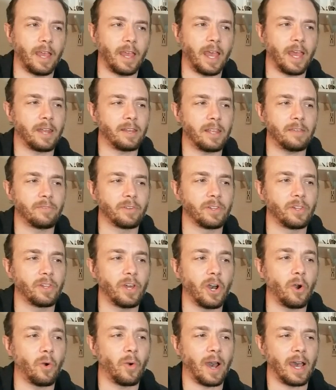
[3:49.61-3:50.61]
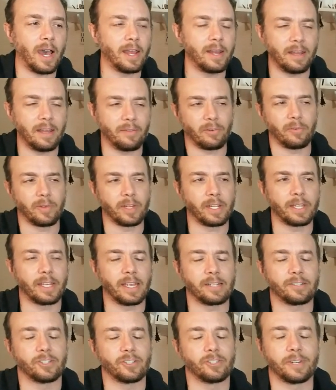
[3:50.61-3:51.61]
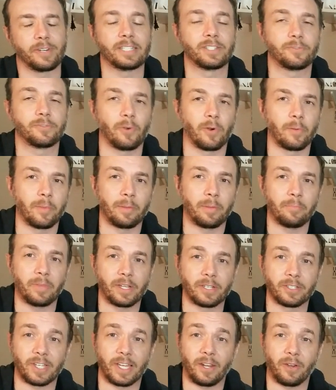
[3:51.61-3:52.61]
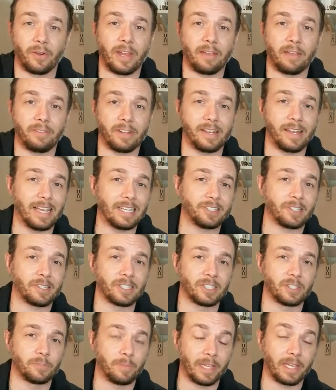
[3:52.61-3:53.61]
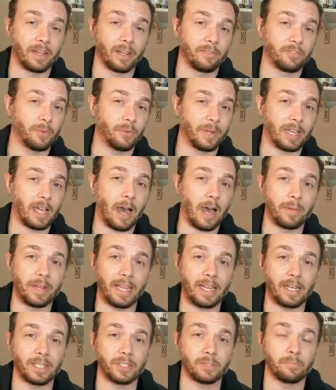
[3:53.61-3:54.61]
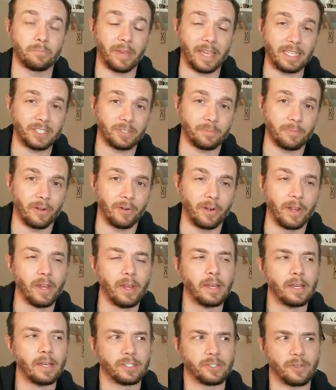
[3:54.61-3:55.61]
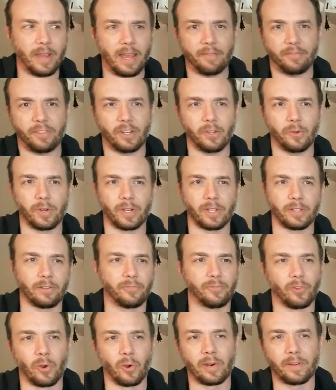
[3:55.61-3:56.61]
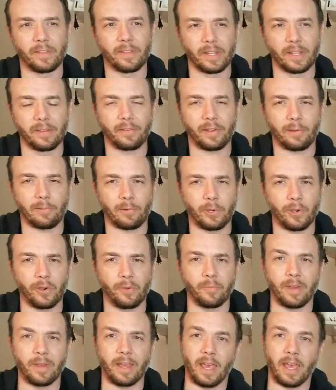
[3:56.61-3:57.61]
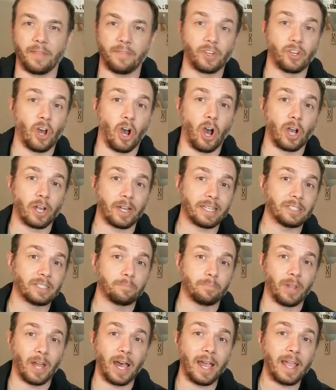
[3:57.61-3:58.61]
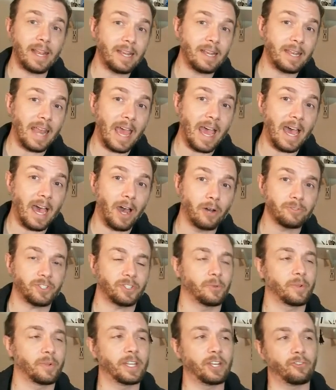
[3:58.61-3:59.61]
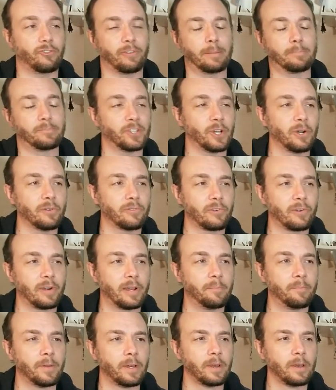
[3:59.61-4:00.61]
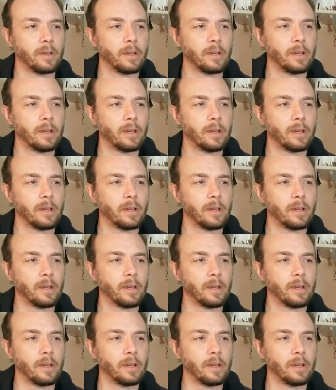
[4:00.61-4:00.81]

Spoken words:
And even though I never really get to transform him because I don't have a desk that's big enough to accommodate his base mode, so I have to do it on the floor in the living room, and the dog is blind now, so he trips over him.